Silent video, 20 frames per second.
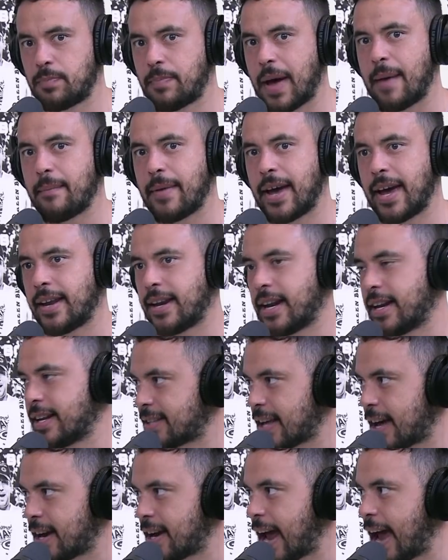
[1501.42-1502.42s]
Batman and it
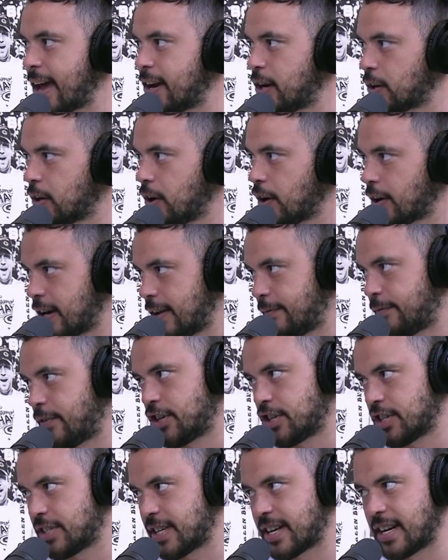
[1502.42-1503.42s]
started at 8 o'clock and it
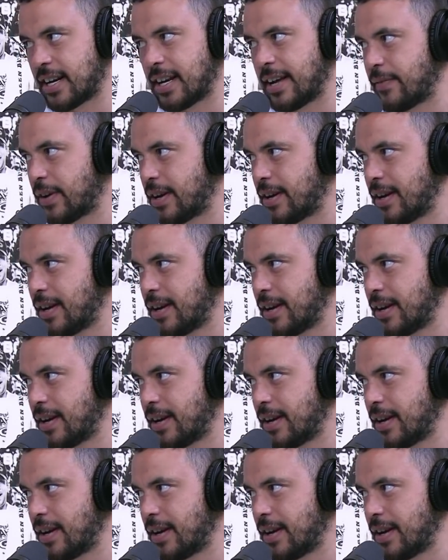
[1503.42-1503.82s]
finishes at 11.